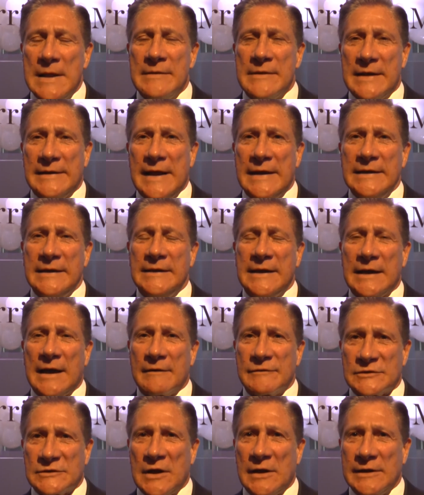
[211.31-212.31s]
than anything
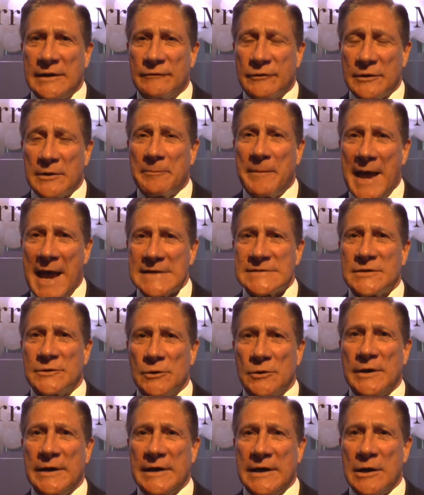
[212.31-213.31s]
I've studied for the past
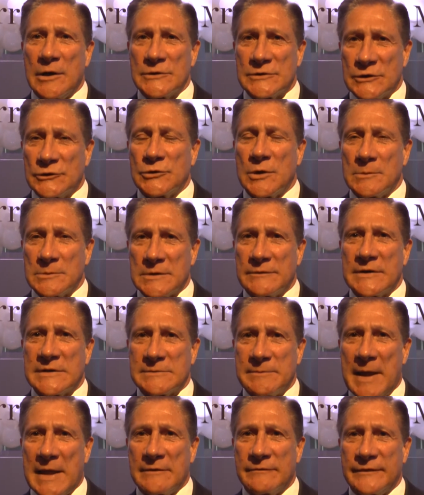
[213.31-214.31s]
30 years in terms of its
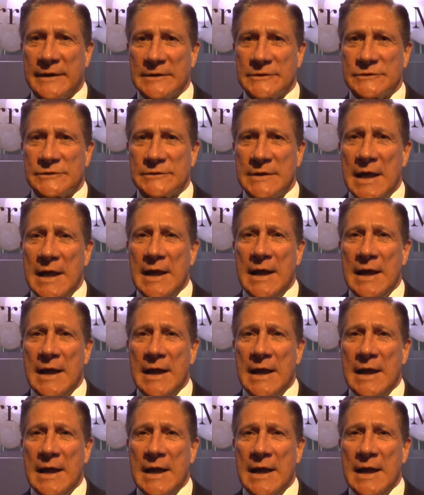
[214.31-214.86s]
benefits.